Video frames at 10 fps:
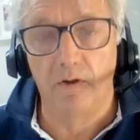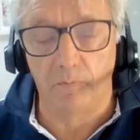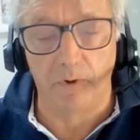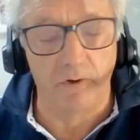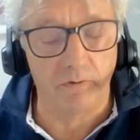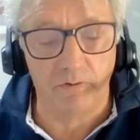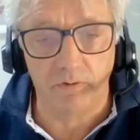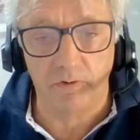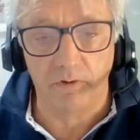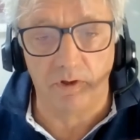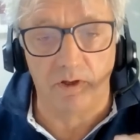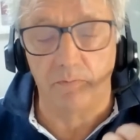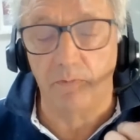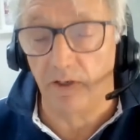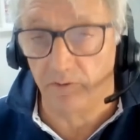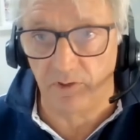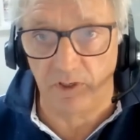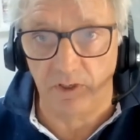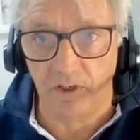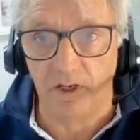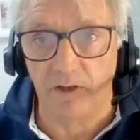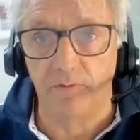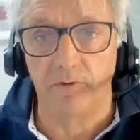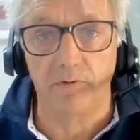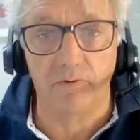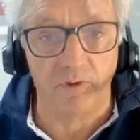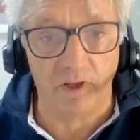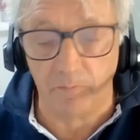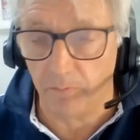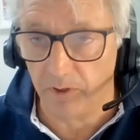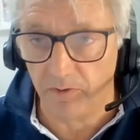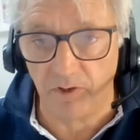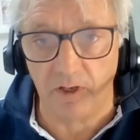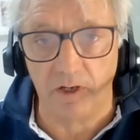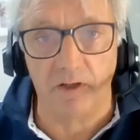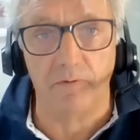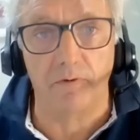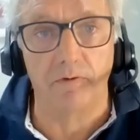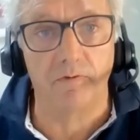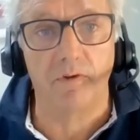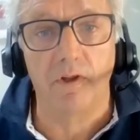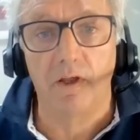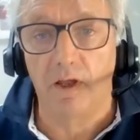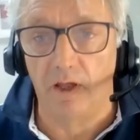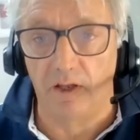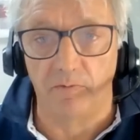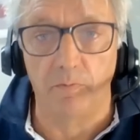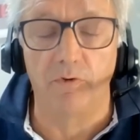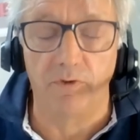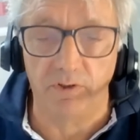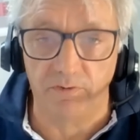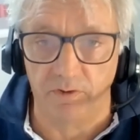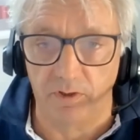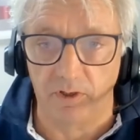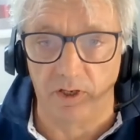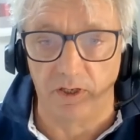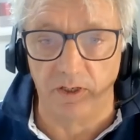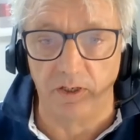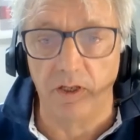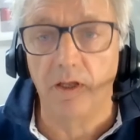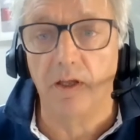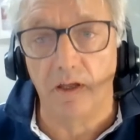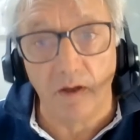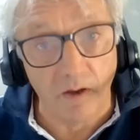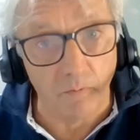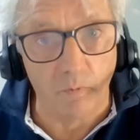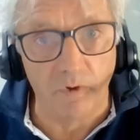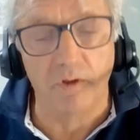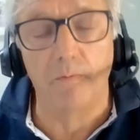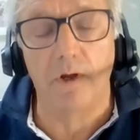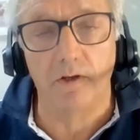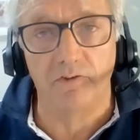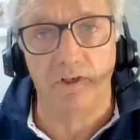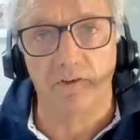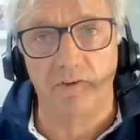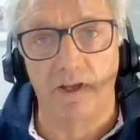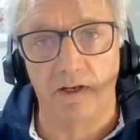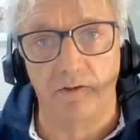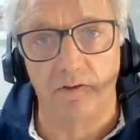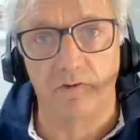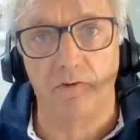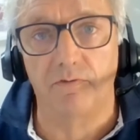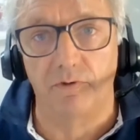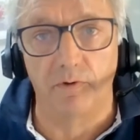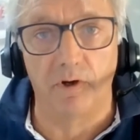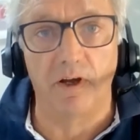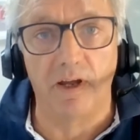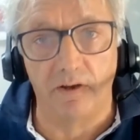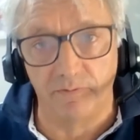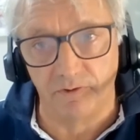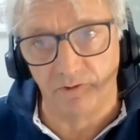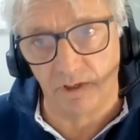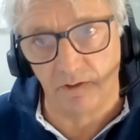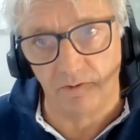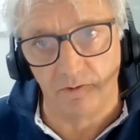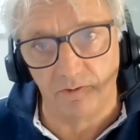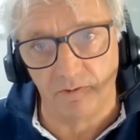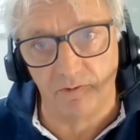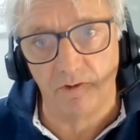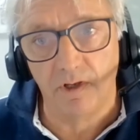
both at senior levels, at mid-tier levels, and more recently with emerging talent through our Alpha Challenges